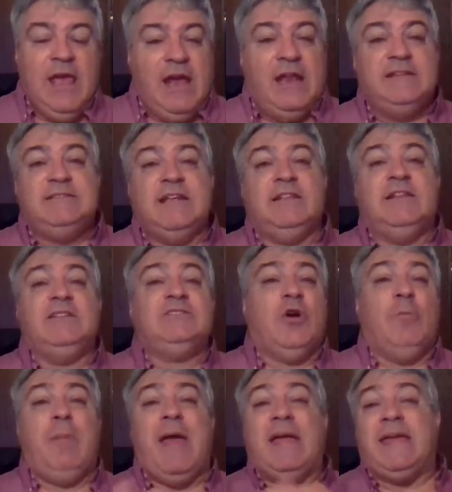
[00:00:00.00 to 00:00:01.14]
And I said, let's
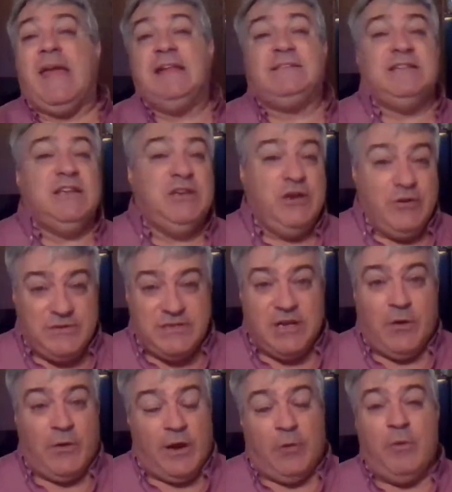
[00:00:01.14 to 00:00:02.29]
go back 18 years
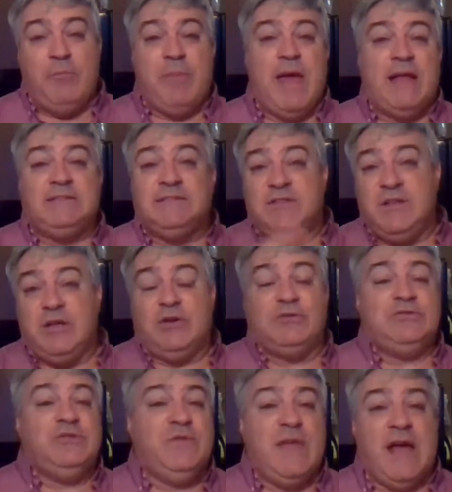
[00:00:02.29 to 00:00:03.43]
ago, and I went back to the year
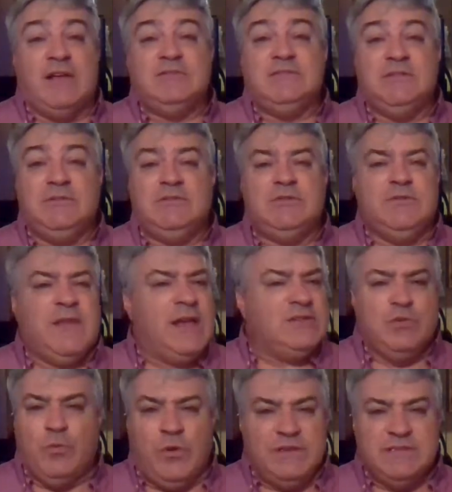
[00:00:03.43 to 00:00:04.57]
2000,
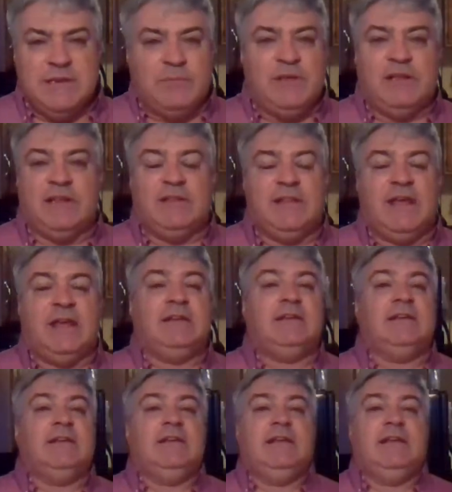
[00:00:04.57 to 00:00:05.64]
2001, something like that.